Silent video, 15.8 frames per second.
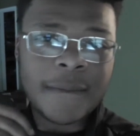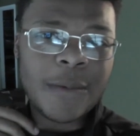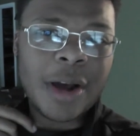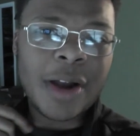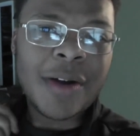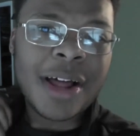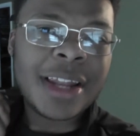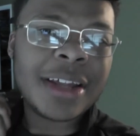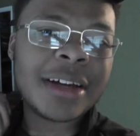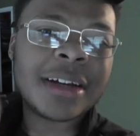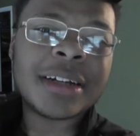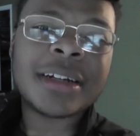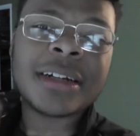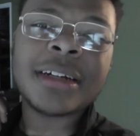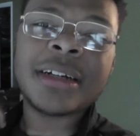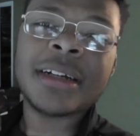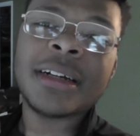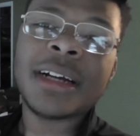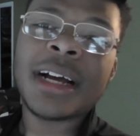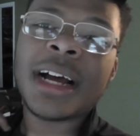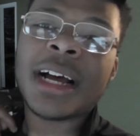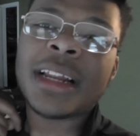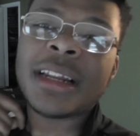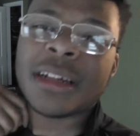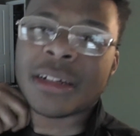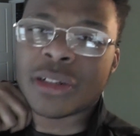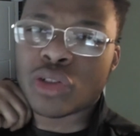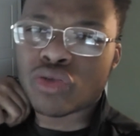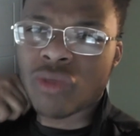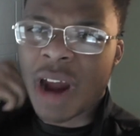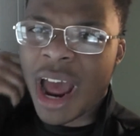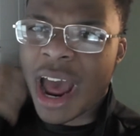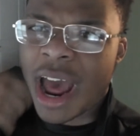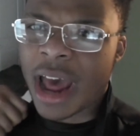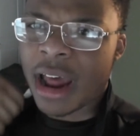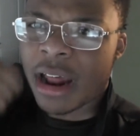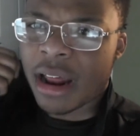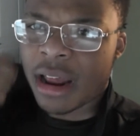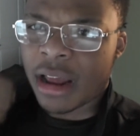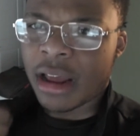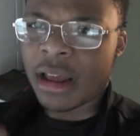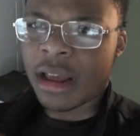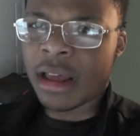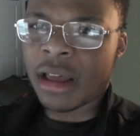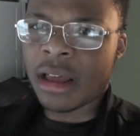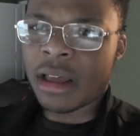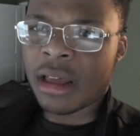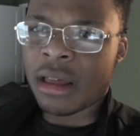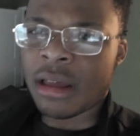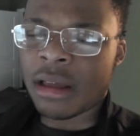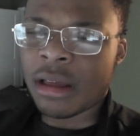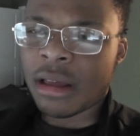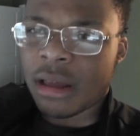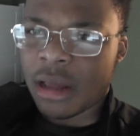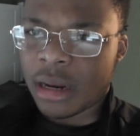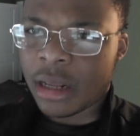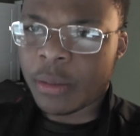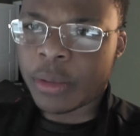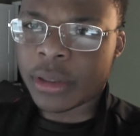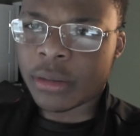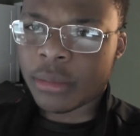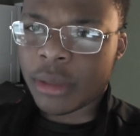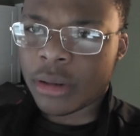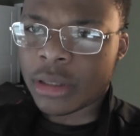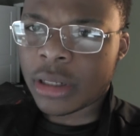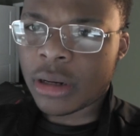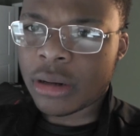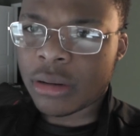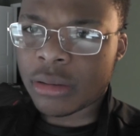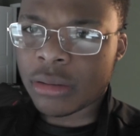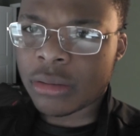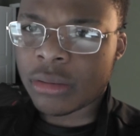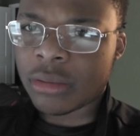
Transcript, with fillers: Why do I look? I look dry. I need to put some lotion on.